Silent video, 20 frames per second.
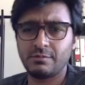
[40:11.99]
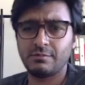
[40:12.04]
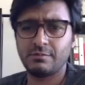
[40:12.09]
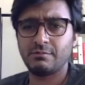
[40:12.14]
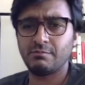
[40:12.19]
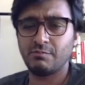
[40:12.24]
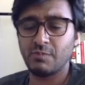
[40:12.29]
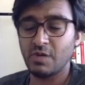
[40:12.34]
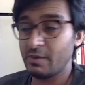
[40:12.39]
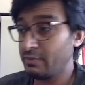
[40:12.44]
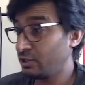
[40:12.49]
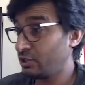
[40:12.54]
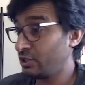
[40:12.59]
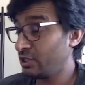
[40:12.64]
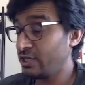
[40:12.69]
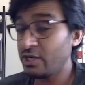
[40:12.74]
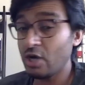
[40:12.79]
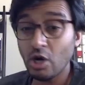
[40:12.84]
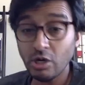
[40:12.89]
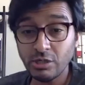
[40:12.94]
Maybe she
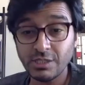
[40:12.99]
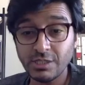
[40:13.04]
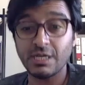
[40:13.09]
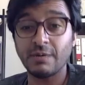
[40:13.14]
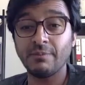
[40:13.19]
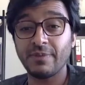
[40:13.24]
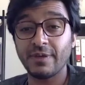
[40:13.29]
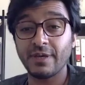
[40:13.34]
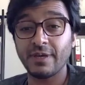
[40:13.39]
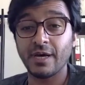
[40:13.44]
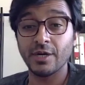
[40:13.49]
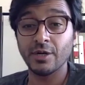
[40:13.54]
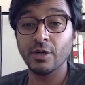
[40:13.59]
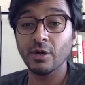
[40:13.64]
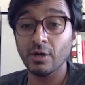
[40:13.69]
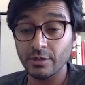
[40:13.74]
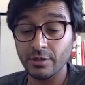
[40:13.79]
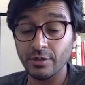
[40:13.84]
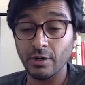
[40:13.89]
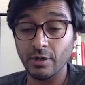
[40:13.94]
knows something I
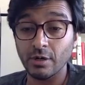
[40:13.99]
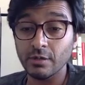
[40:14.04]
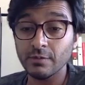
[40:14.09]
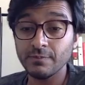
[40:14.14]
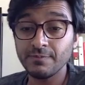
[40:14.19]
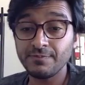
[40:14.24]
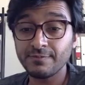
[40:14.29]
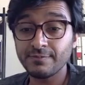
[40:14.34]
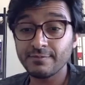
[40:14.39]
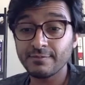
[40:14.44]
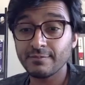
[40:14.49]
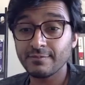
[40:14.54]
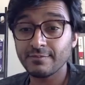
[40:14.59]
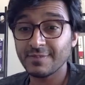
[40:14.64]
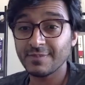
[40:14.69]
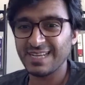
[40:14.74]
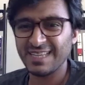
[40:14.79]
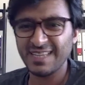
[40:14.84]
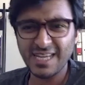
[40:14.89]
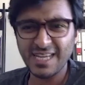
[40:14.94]
don't know.
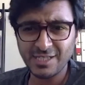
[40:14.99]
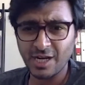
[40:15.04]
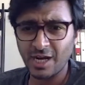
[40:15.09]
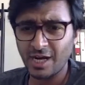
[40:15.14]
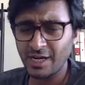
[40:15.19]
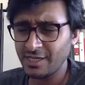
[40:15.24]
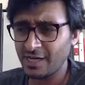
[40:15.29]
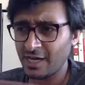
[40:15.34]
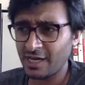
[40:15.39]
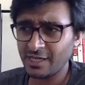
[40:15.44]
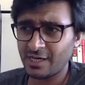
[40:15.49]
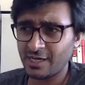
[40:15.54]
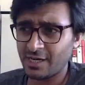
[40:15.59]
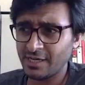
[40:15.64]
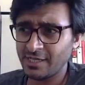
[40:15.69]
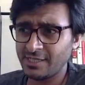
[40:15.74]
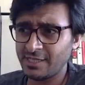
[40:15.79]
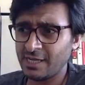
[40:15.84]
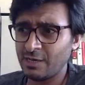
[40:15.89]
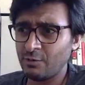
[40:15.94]
And that's I
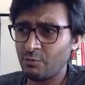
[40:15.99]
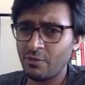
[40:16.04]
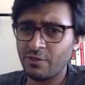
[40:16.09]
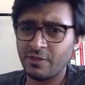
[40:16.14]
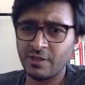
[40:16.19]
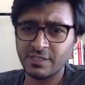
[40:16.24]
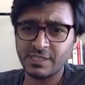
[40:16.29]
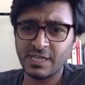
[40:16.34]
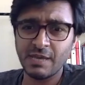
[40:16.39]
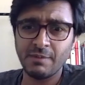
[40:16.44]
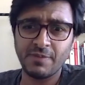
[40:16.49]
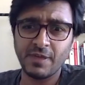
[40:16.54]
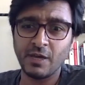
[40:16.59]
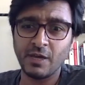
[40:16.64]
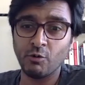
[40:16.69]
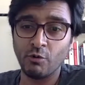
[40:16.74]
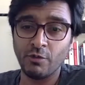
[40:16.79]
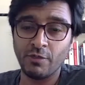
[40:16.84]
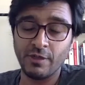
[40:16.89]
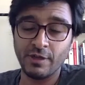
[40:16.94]
deal with the same thing
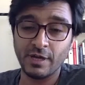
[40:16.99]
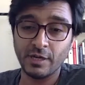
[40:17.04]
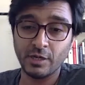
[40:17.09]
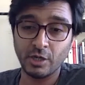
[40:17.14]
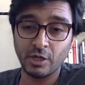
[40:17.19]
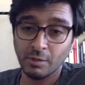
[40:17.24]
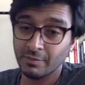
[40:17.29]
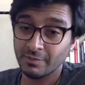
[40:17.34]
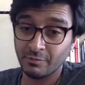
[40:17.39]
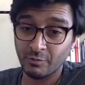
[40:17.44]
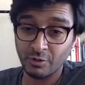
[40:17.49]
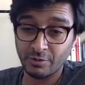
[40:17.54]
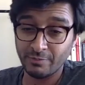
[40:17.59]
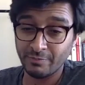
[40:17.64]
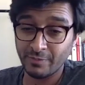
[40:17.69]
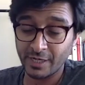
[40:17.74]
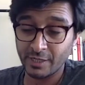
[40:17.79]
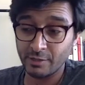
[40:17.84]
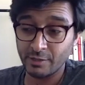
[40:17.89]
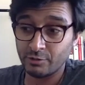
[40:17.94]
with the comment, with
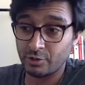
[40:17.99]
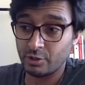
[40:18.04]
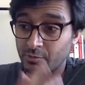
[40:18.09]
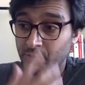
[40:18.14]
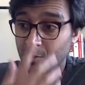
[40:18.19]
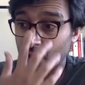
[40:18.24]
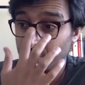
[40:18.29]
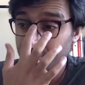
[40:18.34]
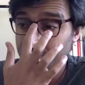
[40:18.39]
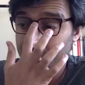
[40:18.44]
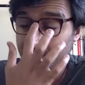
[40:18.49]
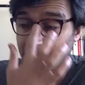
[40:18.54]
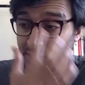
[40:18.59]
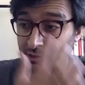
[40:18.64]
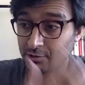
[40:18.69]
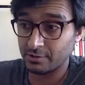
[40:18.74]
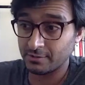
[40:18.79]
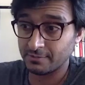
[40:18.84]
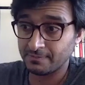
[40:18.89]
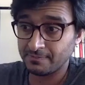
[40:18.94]
my YouTube comment
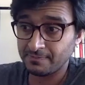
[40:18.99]
section.